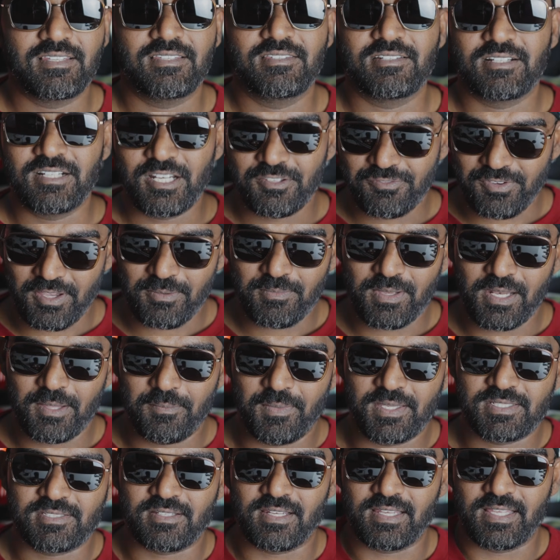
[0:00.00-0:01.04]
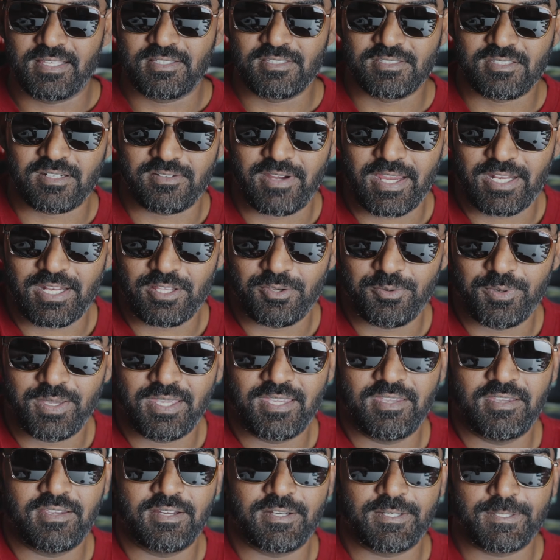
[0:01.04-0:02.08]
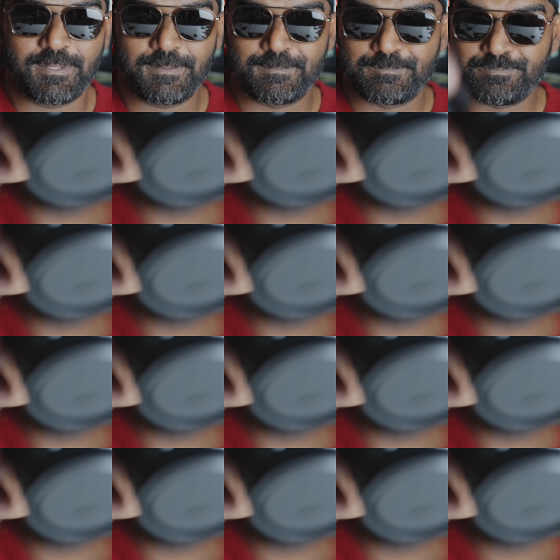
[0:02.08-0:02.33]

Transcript: the 35mm lens right over here